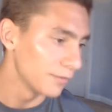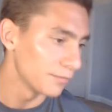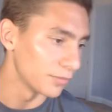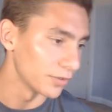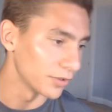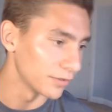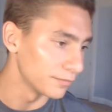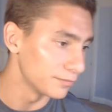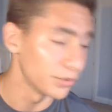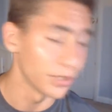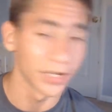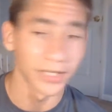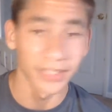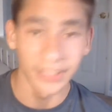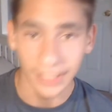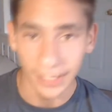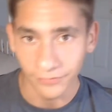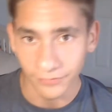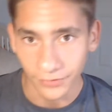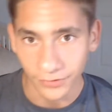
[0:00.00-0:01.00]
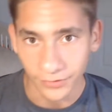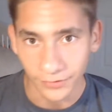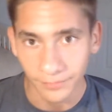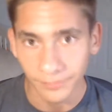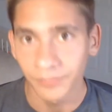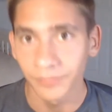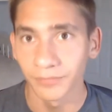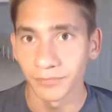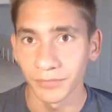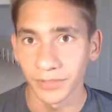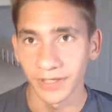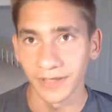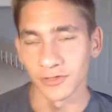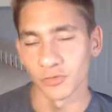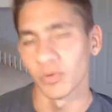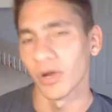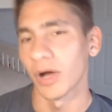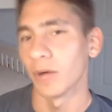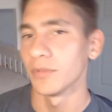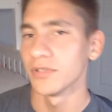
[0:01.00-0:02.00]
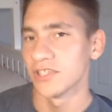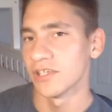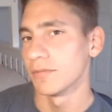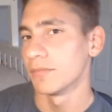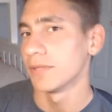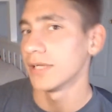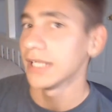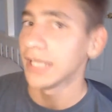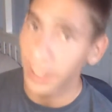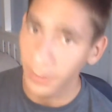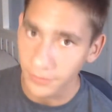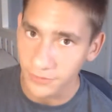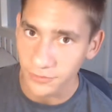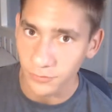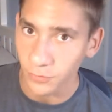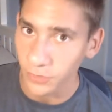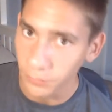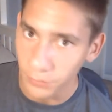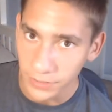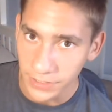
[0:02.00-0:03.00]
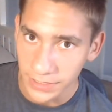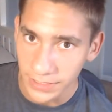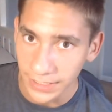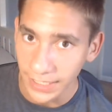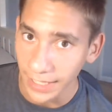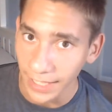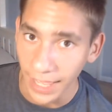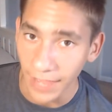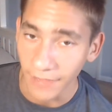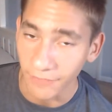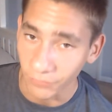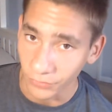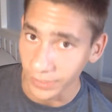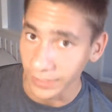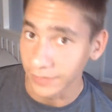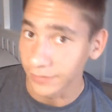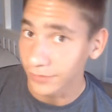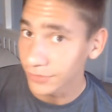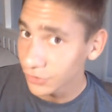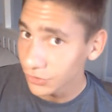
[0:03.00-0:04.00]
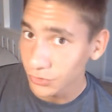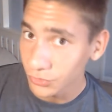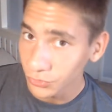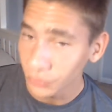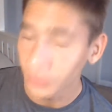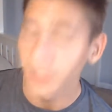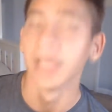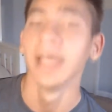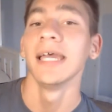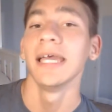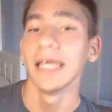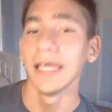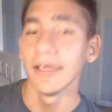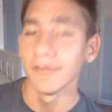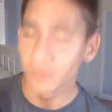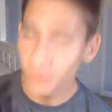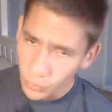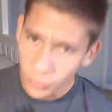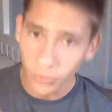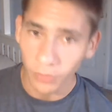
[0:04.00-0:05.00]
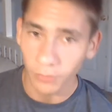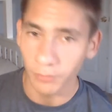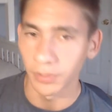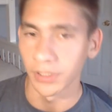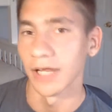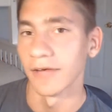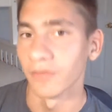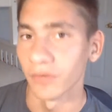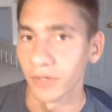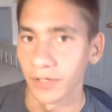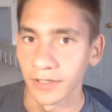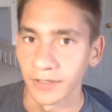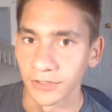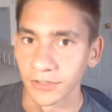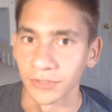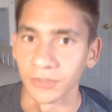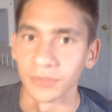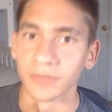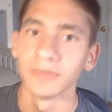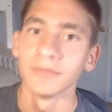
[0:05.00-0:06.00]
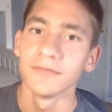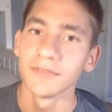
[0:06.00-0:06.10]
but put in the effort, because why would somebody else want to put effort into you if you don't put effort into you?